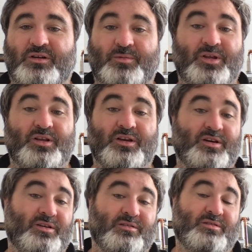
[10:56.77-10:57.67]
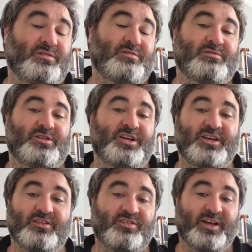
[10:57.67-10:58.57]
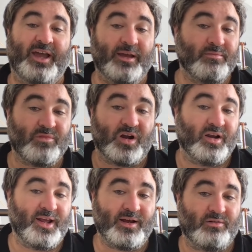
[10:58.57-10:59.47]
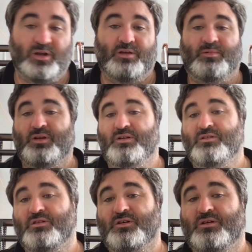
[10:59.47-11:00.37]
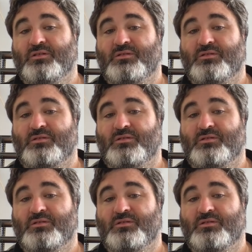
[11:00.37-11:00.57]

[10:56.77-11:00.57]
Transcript: I mean, I guess I am right now recommending Docker.